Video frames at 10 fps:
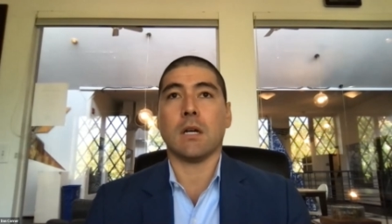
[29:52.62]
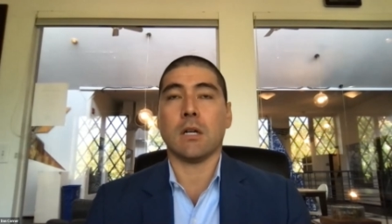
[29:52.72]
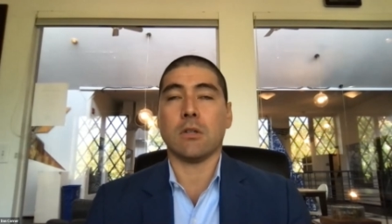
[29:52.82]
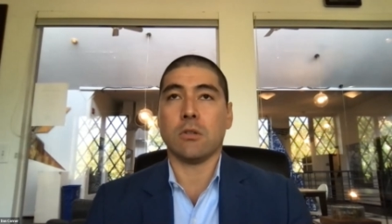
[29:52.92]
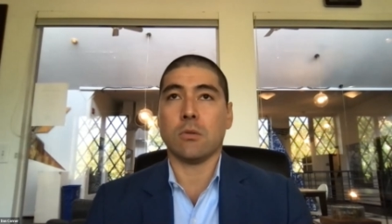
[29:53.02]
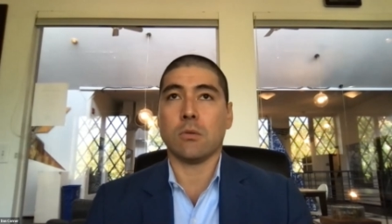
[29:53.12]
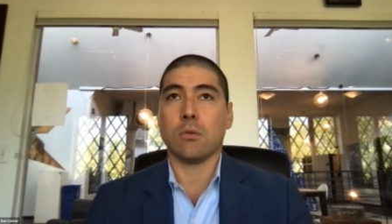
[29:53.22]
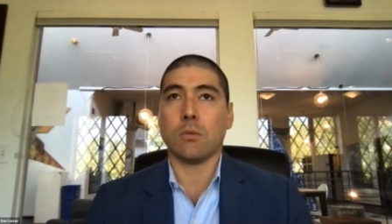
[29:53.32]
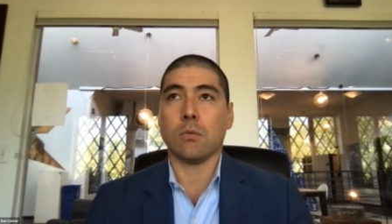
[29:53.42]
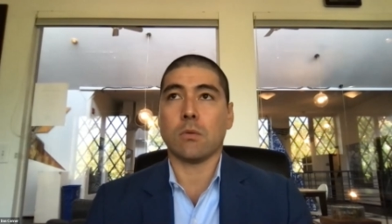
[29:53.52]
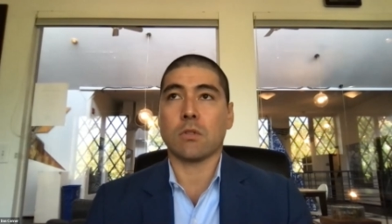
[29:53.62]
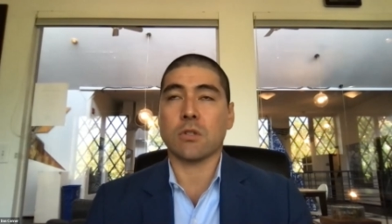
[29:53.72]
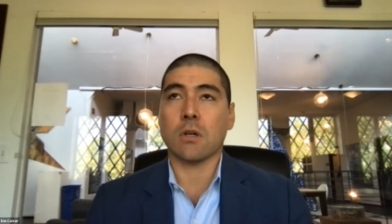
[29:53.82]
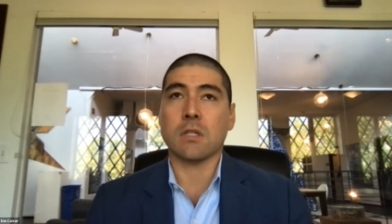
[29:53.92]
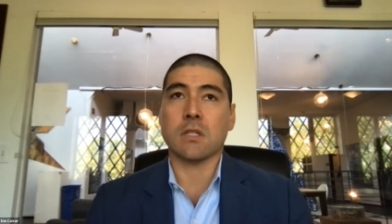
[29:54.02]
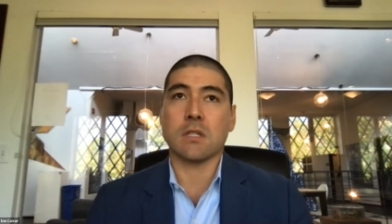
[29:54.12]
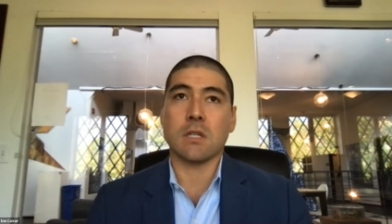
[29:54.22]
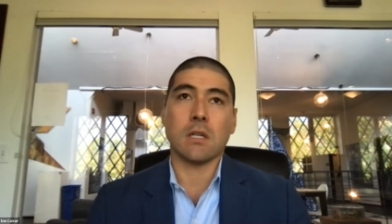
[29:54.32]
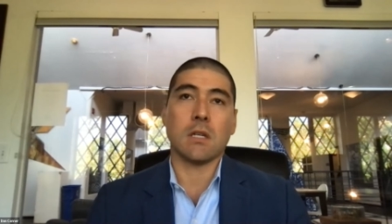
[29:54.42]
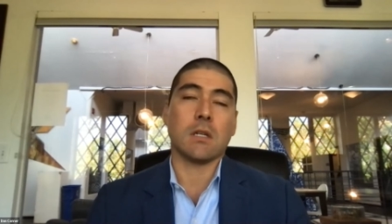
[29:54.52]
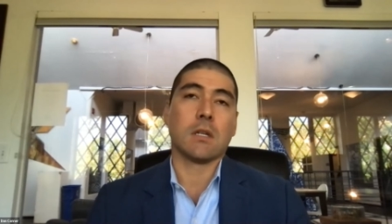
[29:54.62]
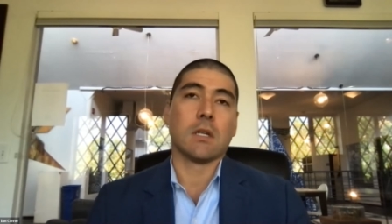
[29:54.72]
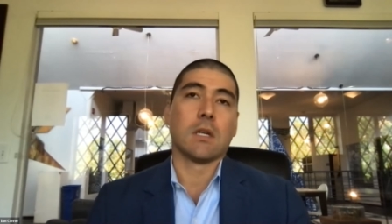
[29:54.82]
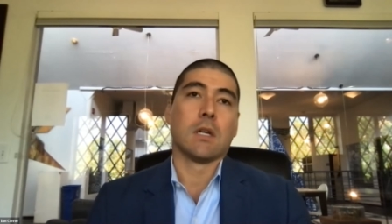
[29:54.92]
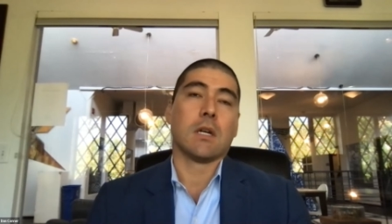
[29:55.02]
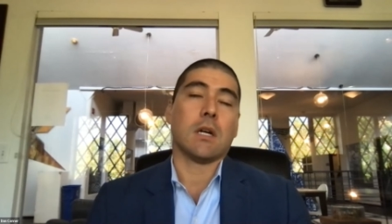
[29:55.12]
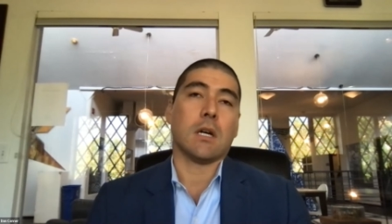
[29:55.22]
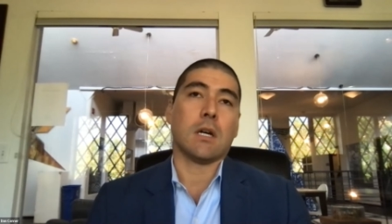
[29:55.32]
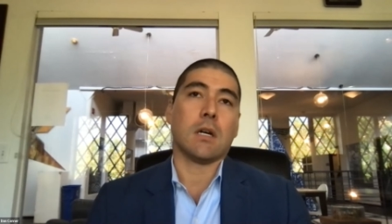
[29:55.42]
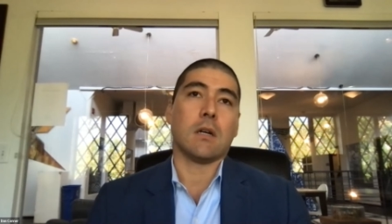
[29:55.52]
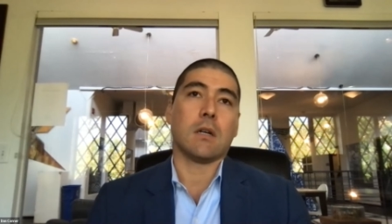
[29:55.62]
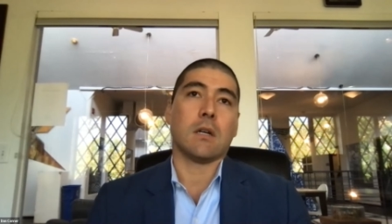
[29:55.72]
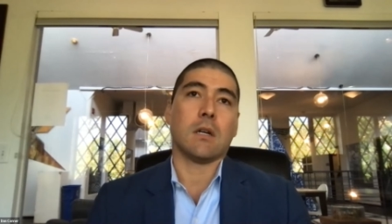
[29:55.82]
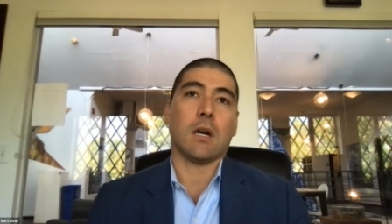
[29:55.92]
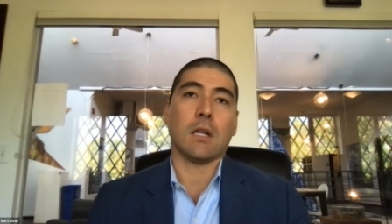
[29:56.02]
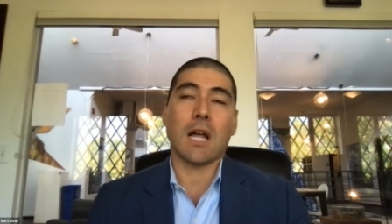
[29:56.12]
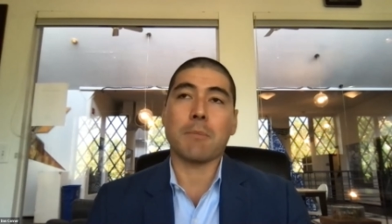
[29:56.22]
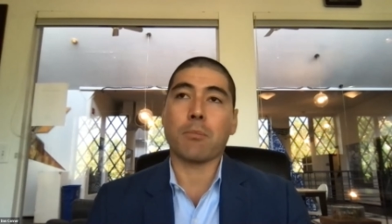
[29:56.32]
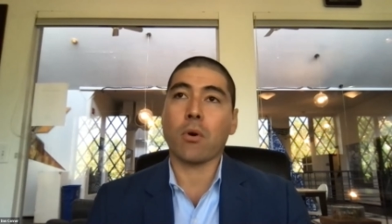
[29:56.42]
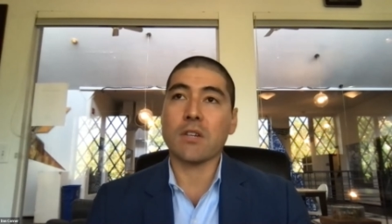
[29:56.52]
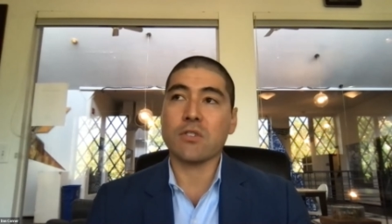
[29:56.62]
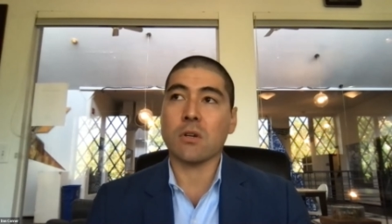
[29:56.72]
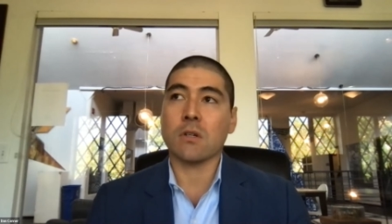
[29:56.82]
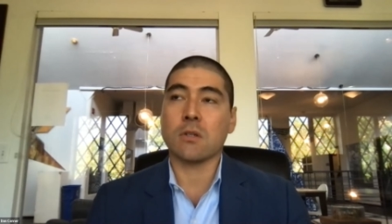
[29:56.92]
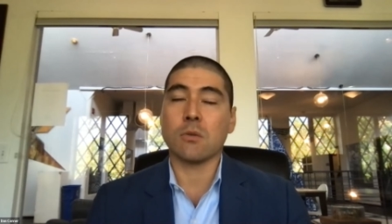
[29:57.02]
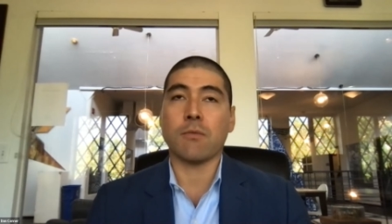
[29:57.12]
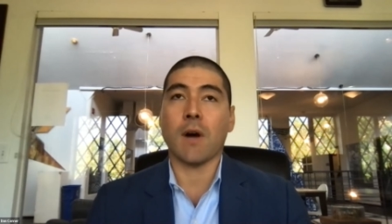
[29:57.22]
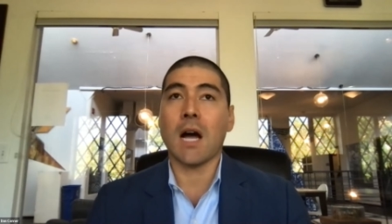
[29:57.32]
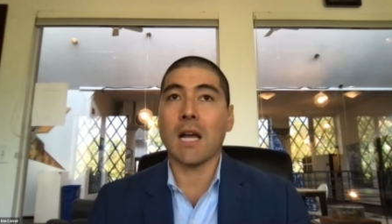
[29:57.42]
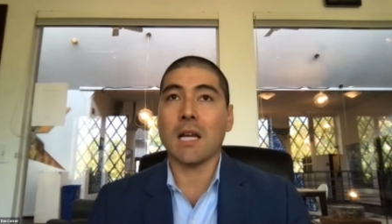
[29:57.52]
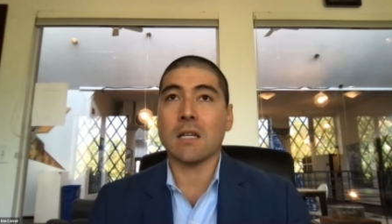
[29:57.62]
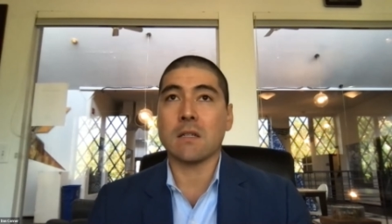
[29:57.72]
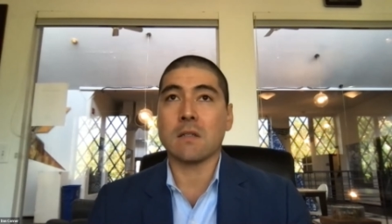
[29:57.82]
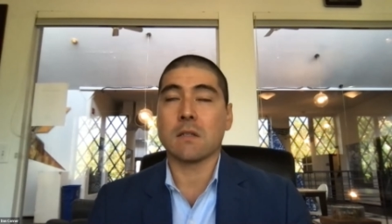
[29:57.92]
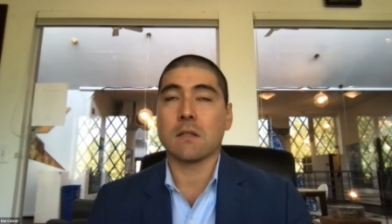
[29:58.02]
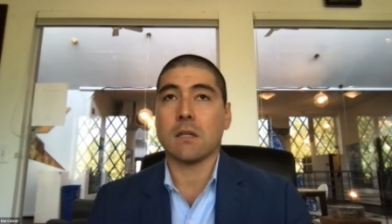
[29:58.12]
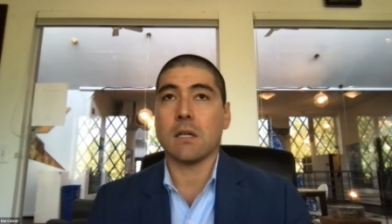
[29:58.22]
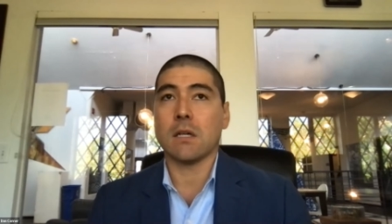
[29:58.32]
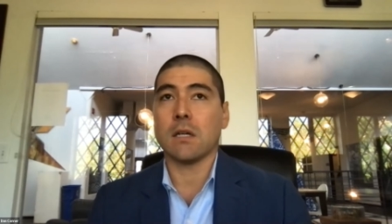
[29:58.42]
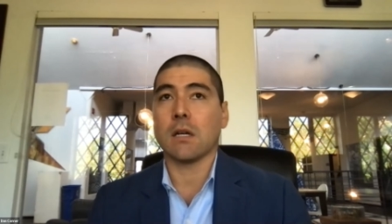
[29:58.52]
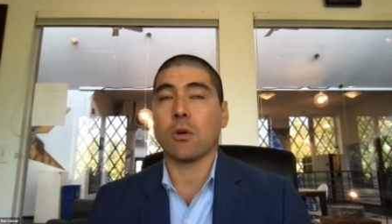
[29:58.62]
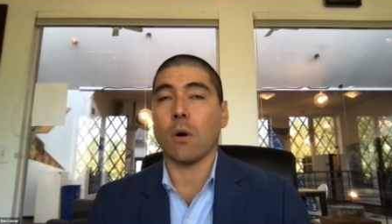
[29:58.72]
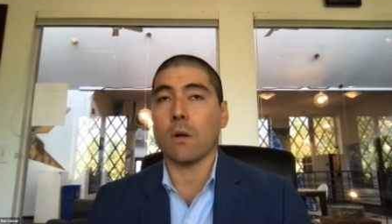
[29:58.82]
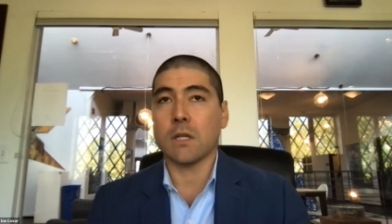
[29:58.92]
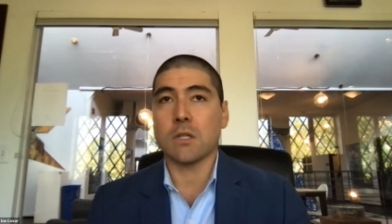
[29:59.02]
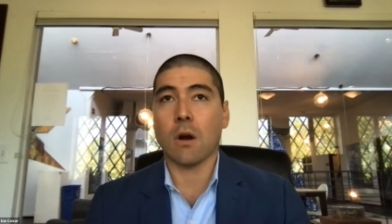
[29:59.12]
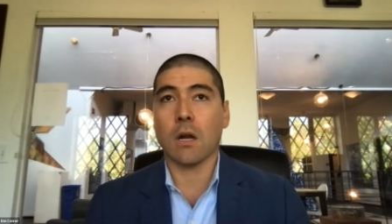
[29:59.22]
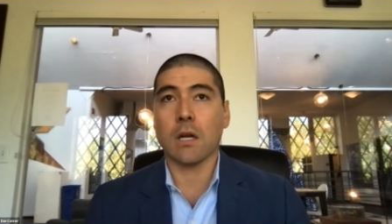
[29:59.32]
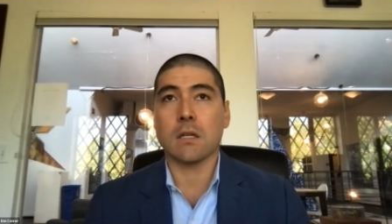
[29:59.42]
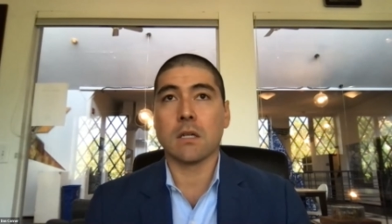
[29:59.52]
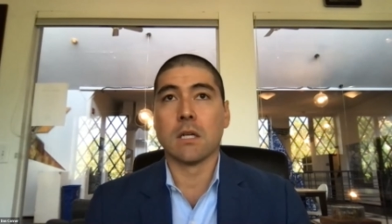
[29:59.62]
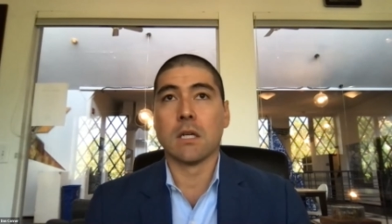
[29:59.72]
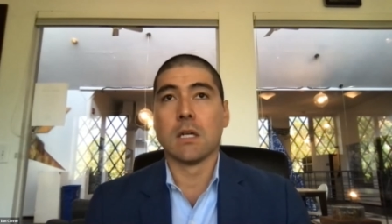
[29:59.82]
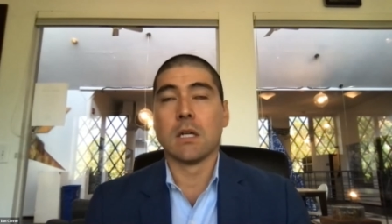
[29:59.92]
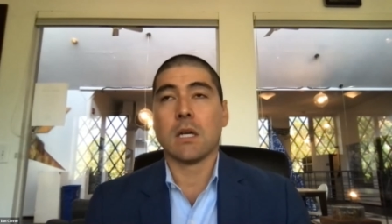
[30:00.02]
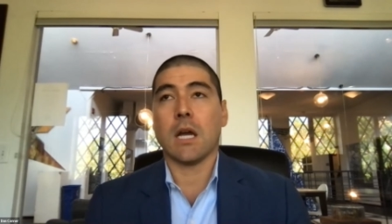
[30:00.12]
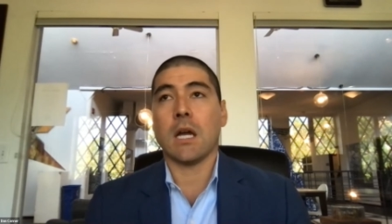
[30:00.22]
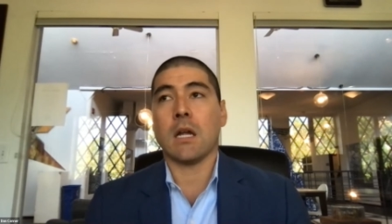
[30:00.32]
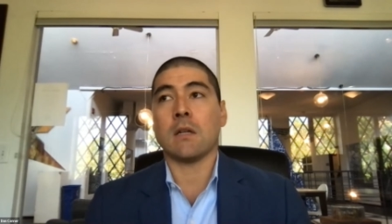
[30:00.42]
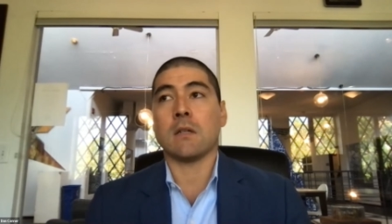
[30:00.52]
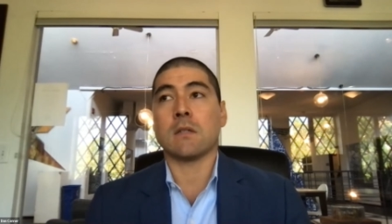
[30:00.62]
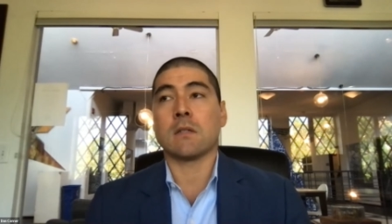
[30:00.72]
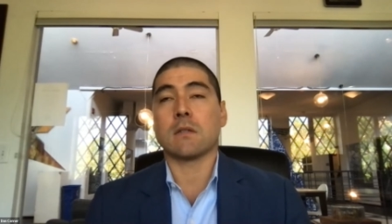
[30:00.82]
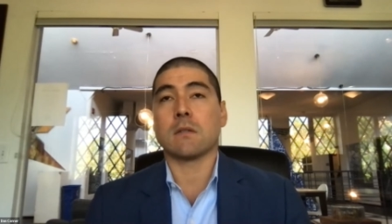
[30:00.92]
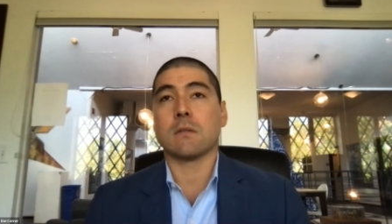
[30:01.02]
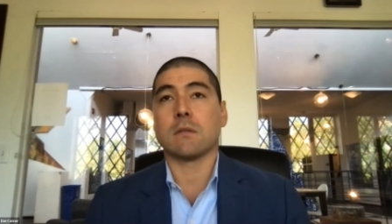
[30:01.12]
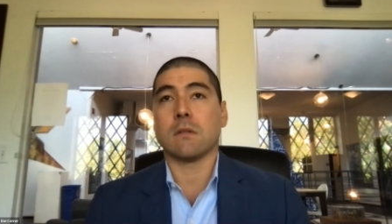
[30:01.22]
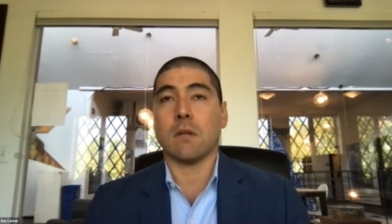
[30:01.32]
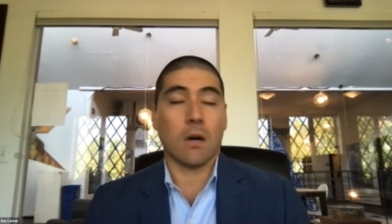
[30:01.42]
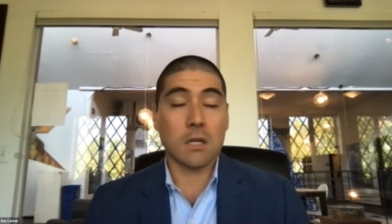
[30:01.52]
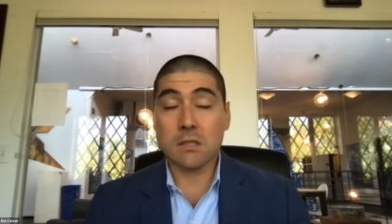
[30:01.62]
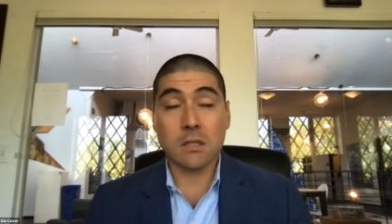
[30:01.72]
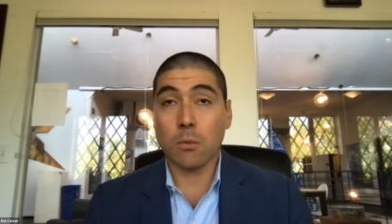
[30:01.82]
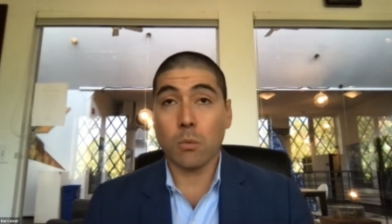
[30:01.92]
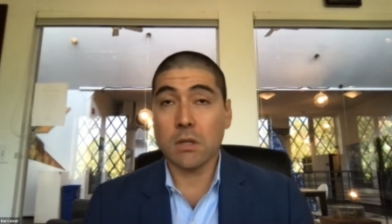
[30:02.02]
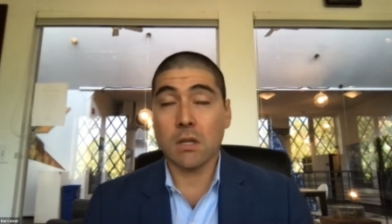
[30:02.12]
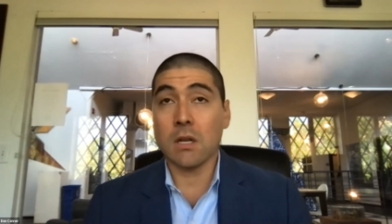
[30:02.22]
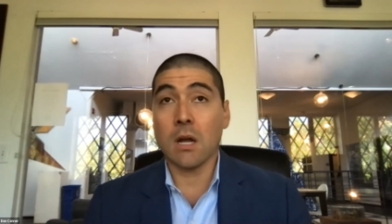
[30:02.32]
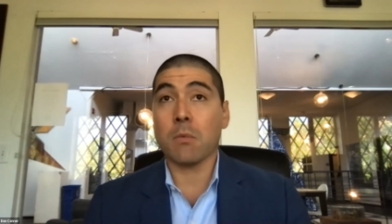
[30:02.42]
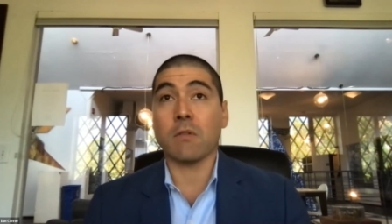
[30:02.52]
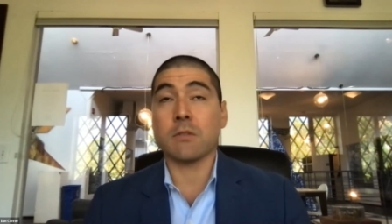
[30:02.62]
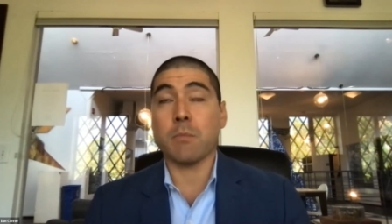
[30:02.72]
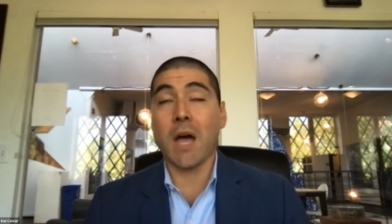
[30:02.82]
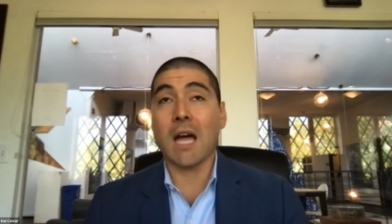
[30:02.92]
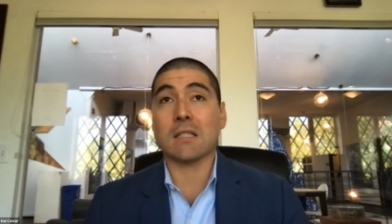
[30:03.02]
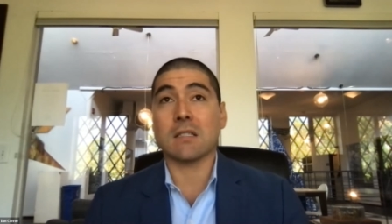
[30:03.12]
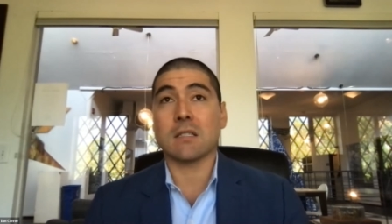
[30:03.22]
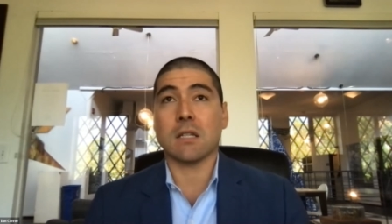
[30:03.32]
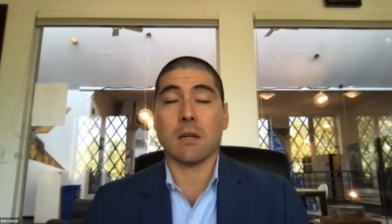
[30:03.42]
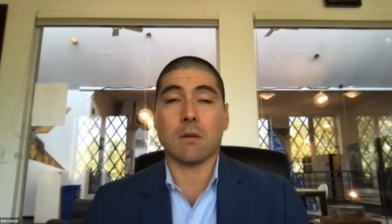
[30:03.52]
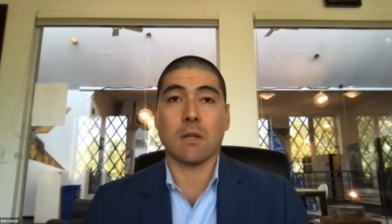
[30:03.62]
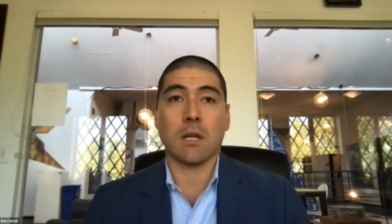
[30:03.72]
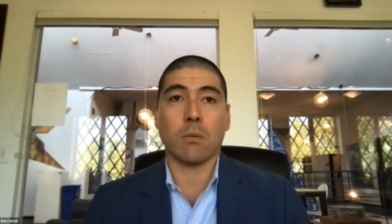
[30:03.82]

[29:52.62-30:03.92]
you start to see a lot of pressure to find a quality target. And honestly, with the number of SPACs that were